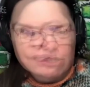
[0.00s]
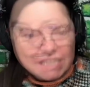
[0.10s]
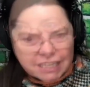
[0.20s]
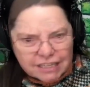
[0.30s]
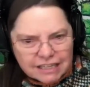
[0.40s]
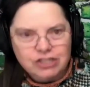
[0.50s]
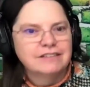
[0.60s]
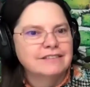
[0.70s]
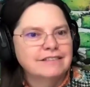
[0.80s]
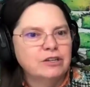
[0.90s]
So
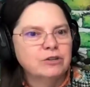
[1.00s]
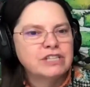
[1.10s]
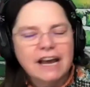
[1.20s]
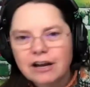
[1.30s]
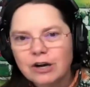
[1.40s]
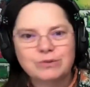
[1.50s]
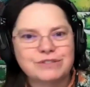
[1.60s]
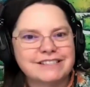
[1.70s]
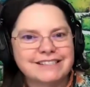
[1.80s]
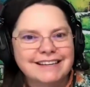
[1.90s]
teach. You're tech
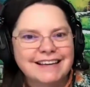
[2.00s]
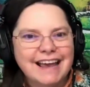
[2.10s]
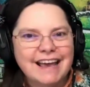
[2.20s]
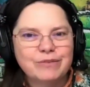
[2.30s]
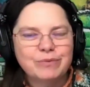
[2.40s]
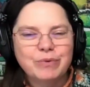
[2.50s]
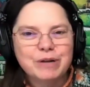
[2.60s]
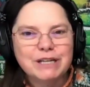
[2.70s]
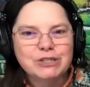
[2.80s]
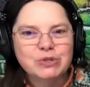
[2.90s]
hosts, and we
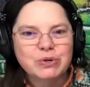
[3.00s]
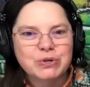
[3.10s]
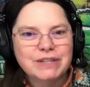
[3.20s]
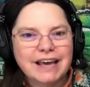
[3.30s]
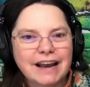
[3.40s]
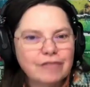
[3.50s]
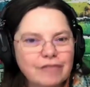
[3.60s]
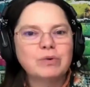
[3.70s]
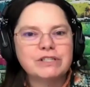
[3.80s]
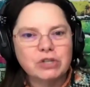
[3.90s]
want to make sure that
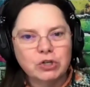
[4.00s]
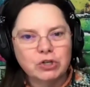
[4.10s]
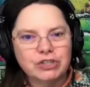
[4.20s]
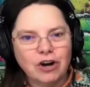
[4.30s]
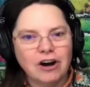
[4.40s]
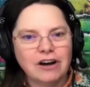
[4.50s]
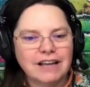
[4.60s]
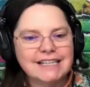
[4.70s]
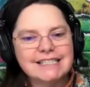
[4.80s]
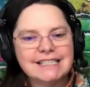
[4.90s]
everyone's a good
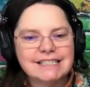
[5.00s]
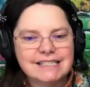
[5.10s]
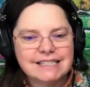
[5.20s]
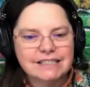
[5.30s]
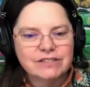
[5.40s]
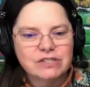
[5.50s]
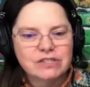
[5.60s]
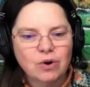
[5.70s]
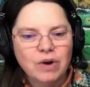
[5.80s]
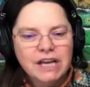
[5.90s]
online citizen.
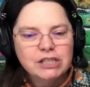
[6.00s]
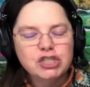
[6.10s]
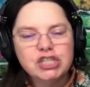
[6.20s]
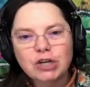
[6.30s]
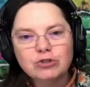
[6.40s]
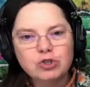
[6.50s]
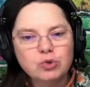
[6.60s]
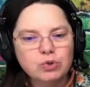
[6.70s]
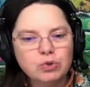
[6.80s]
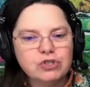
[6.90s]
So share
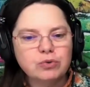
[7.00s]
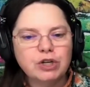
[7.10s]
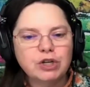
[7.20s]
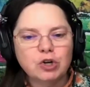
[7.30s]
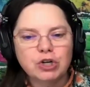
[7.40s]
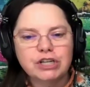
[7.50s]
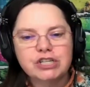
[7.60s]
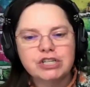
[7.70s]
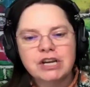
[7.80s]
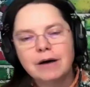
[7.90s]
tools to
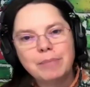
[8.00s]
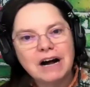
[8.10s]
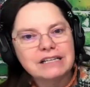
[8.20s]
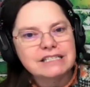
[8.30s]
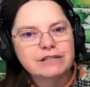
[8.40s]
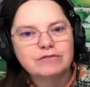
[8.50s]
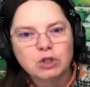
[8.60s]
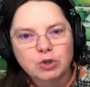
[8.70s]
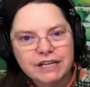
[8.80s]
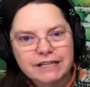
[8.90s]
encourage a positive
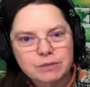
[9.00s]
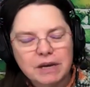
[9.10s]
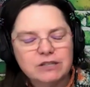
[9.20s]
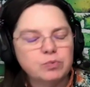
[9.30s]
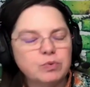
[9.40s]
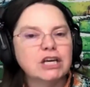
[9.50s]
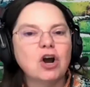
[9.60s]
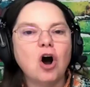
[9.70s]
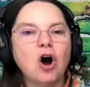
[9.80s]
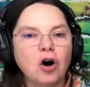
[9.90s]
learning space. We
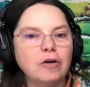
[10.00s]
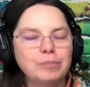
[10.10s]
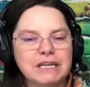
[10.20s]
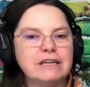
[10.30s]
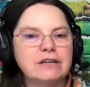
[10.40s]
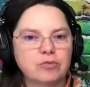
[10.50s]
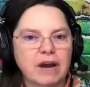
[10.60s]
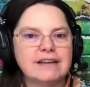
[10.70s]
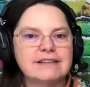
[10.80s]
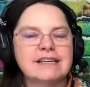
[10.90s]
can all be
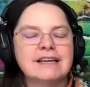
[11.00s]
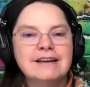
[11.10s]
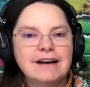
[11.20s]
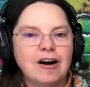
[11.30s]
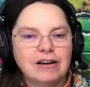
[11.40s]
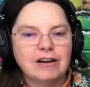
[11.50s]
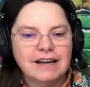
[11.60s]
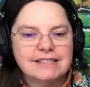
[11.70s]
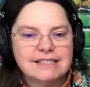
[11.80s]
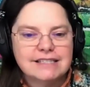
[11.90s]
great
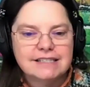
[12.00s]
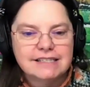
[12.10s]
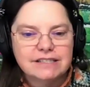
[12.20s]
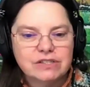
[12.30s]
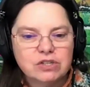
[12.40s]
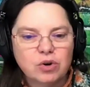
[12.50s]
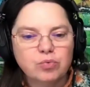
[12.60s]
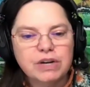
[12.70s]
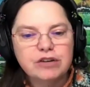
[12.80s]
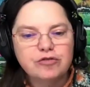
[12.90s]
online citizens.
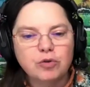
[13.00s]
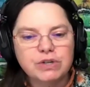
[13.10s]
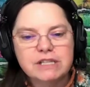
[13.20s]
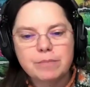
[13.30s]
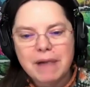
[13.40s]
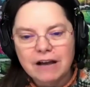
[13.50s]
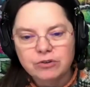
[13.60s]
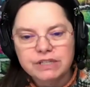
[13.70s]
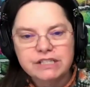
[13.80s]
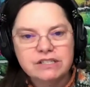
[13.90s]
So reinforce the
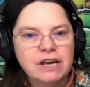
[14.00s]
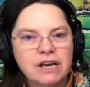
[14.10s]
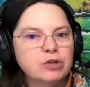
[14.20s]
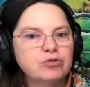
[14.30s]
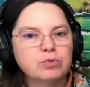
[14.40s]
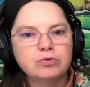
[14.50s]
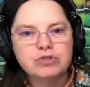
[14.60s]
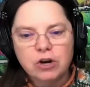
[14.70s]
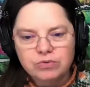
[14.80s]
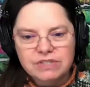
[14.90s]
boundaries through
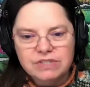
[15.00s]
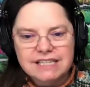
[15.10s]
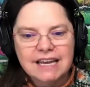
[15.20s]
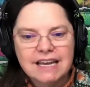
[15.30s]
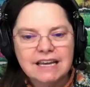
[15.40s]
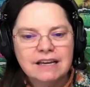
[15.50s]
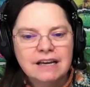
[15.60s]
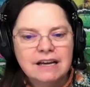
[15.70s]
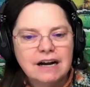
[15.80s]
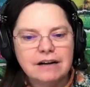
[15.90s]
tone setting,
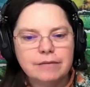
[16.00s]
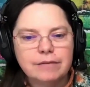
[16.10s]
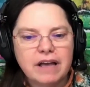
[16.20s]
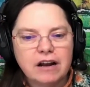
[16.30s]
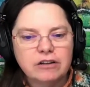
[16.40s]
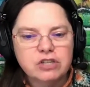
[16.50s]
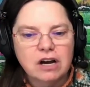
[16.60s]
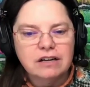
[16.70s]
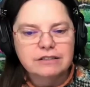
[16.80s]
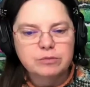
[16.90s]
and I'll
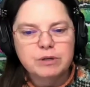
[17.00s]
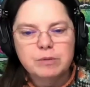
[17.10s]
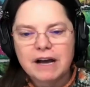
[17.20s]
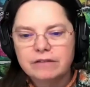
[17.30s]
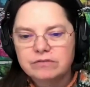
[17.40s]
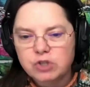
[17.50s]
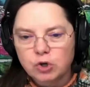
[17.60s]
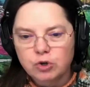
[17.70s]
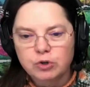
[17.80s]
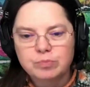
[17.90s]
talk a little bit about
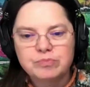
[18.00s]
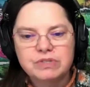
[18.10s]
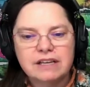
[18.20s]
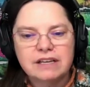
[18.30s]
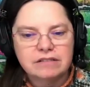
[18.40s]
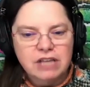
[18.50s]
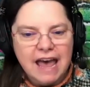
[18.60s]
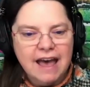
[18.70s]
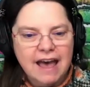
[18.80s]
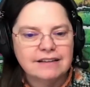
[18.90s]
terms and
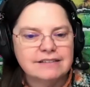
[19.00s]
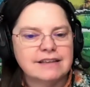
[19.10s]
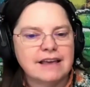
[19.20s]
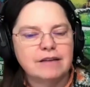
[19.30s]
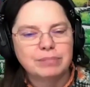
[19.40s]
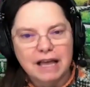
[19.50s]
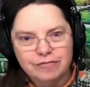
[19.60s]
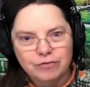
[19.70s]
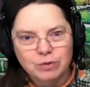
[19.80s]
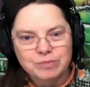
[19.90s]
tags and
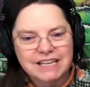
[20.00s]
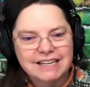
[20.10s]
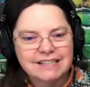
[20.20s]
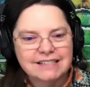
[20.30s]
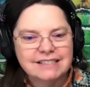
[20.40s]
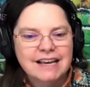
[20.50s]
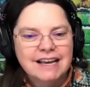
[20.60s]
platform settings.